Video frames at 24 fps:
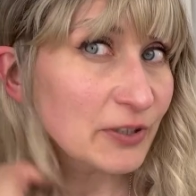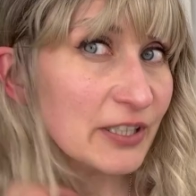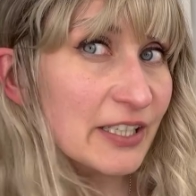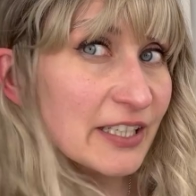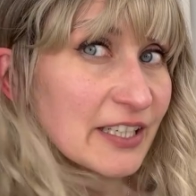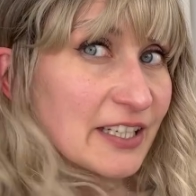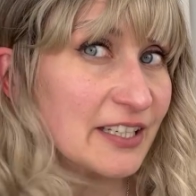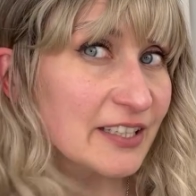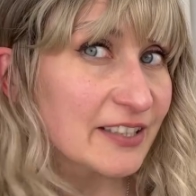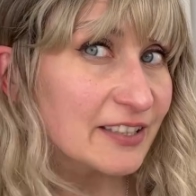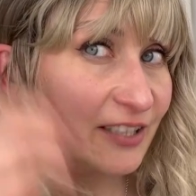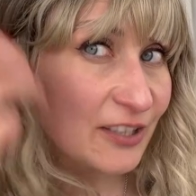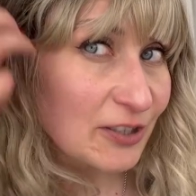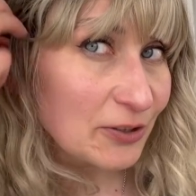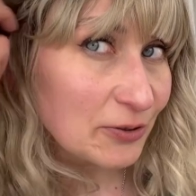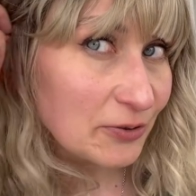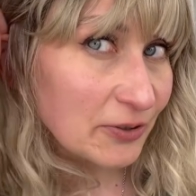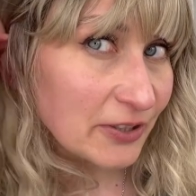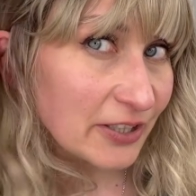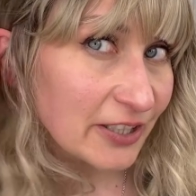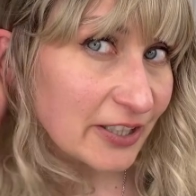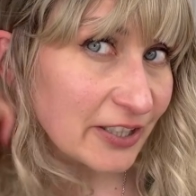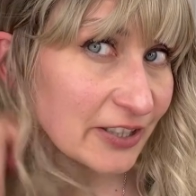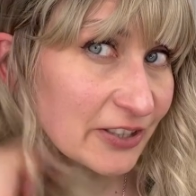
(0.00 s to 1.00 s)
easy to
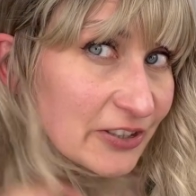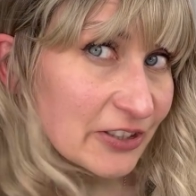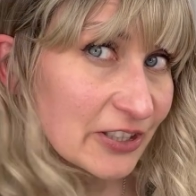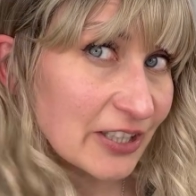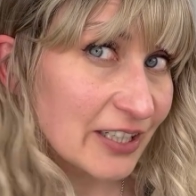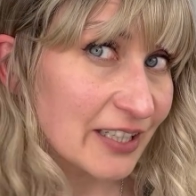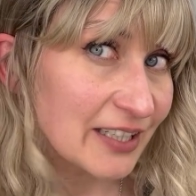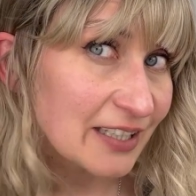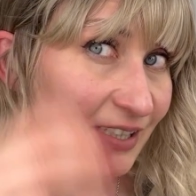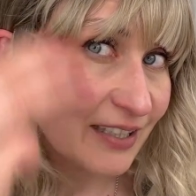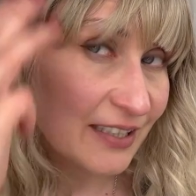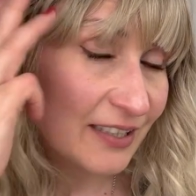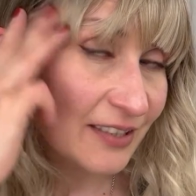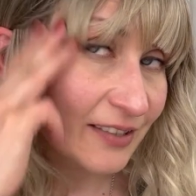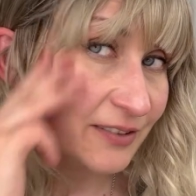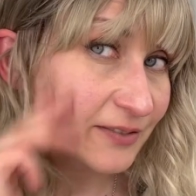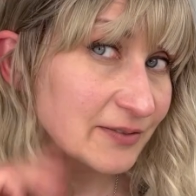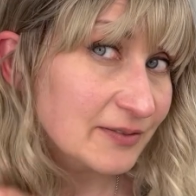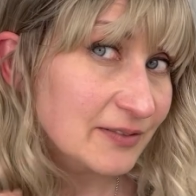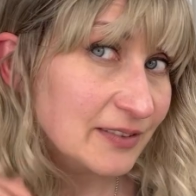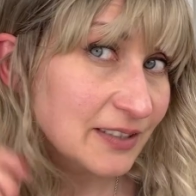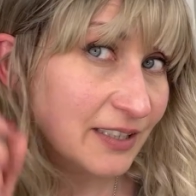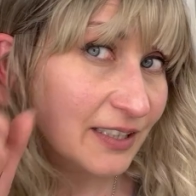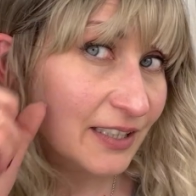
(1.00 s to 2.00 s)
ear tug.
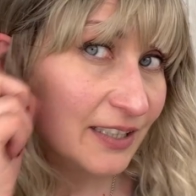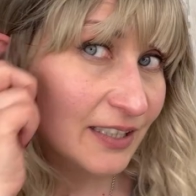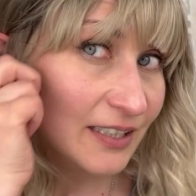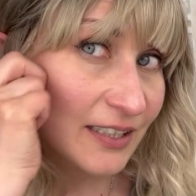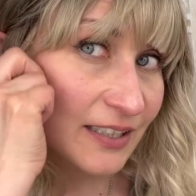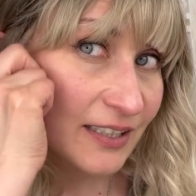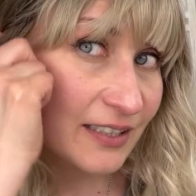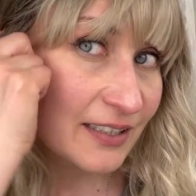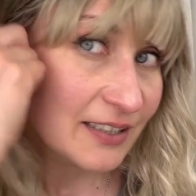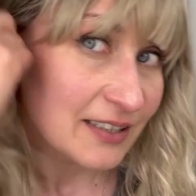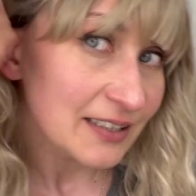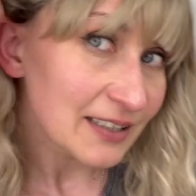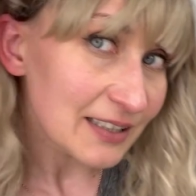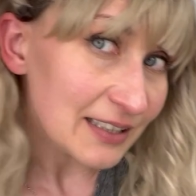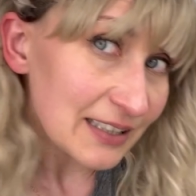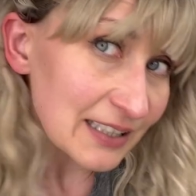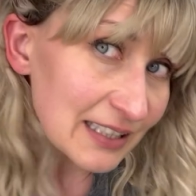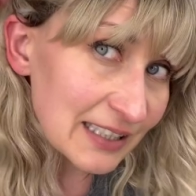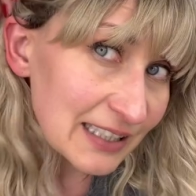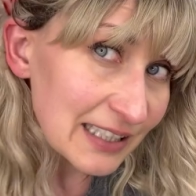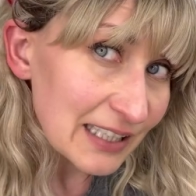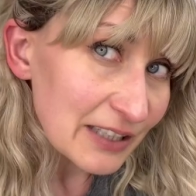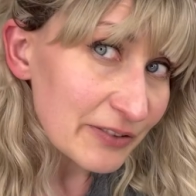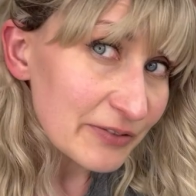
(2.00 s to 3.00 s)

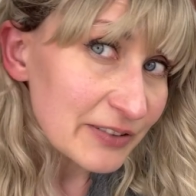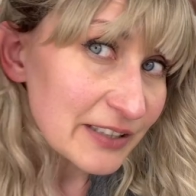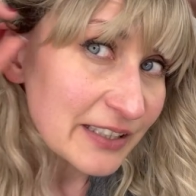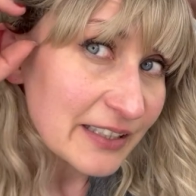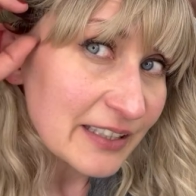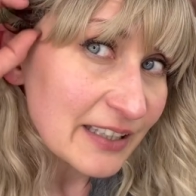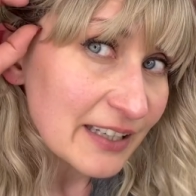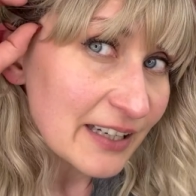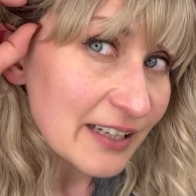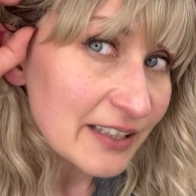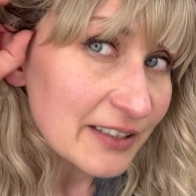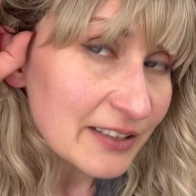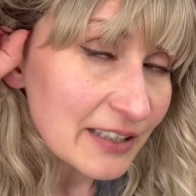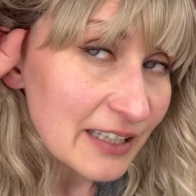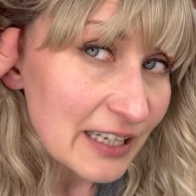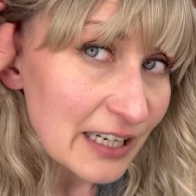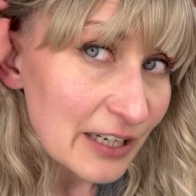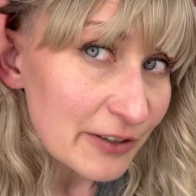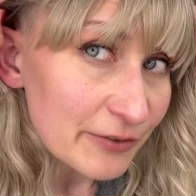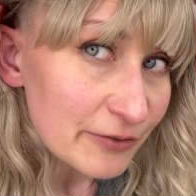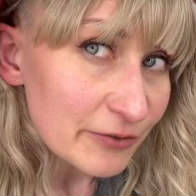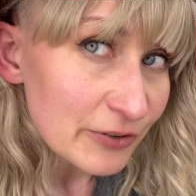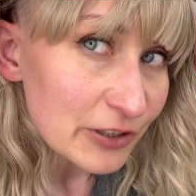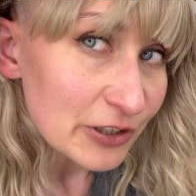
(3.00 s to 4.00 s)
Lovely
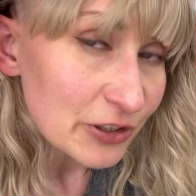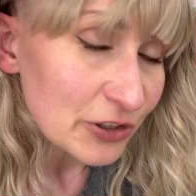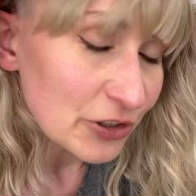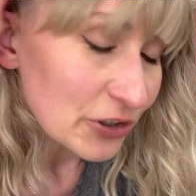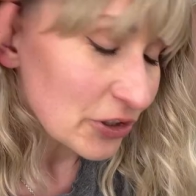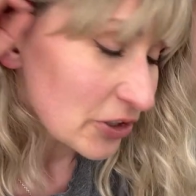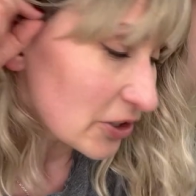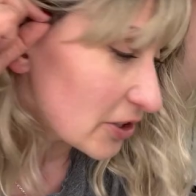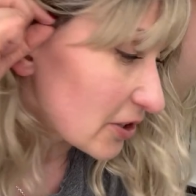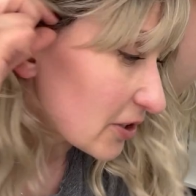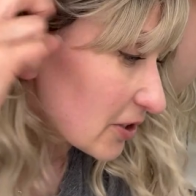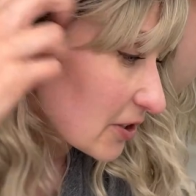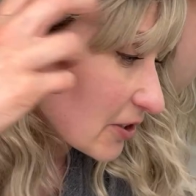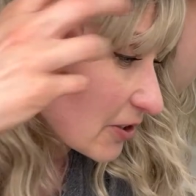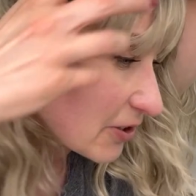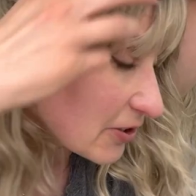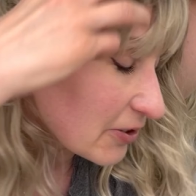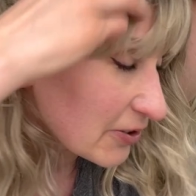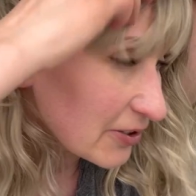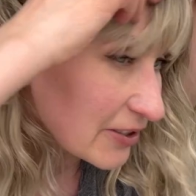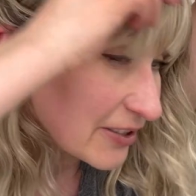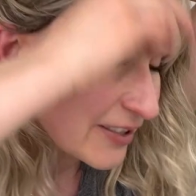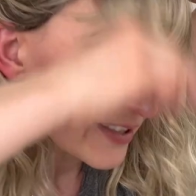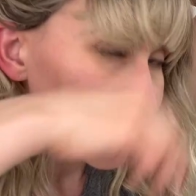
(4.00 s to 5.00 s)
coverage
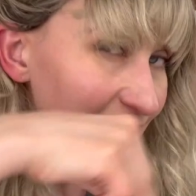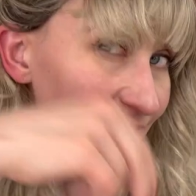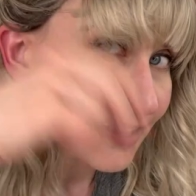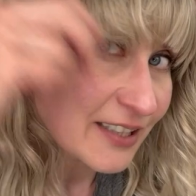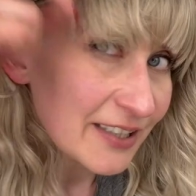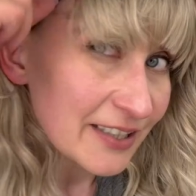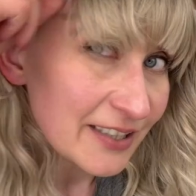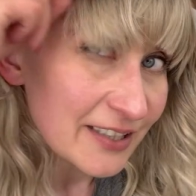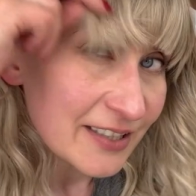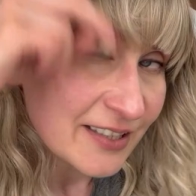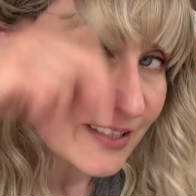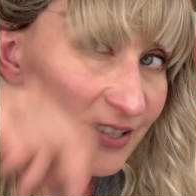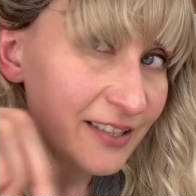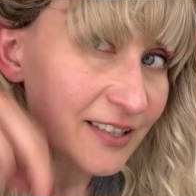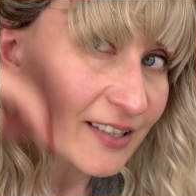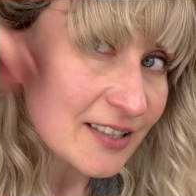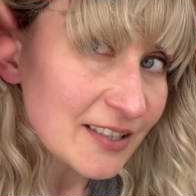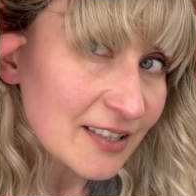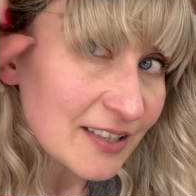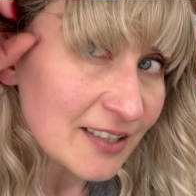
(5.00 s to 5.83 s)
on the sides.